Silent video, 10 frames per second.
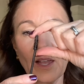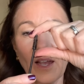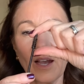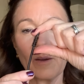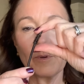
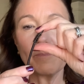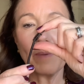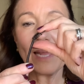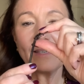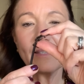I would
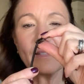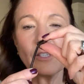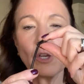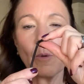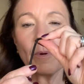bend the
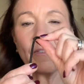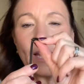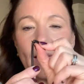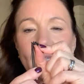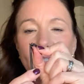top of
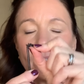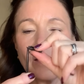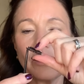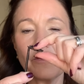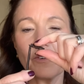it so
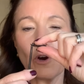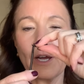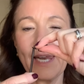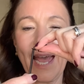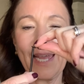you've got
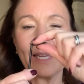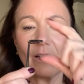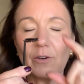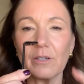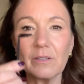an
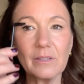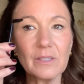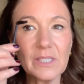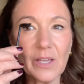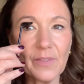angle,
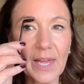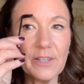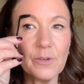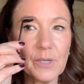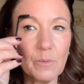so then
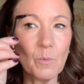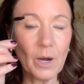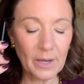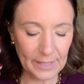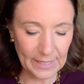you can
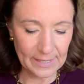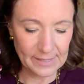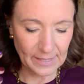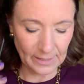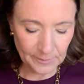work
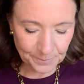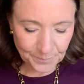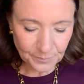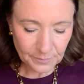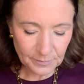easier.
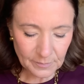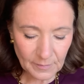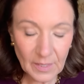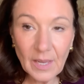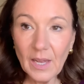
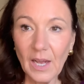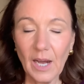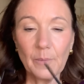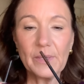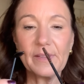
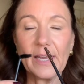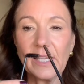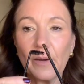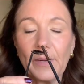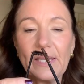I would then
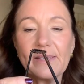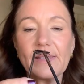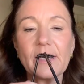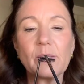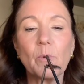go into
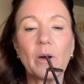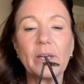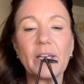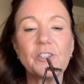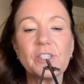this one
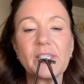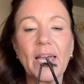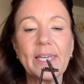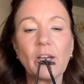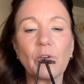and just
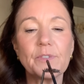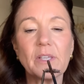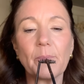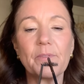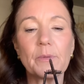take off
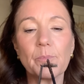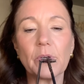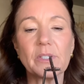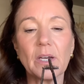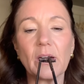some of the
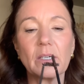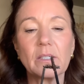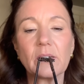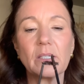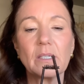
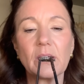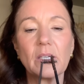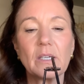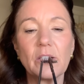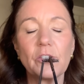product,
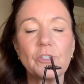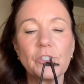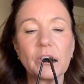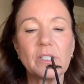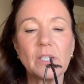
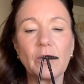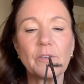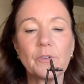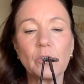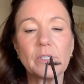just so
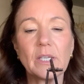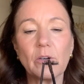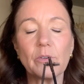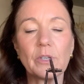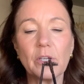you've got it
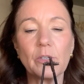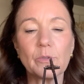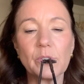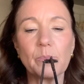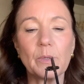on your
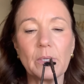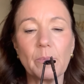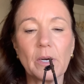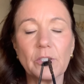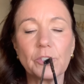spoolie
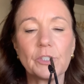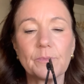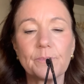brush.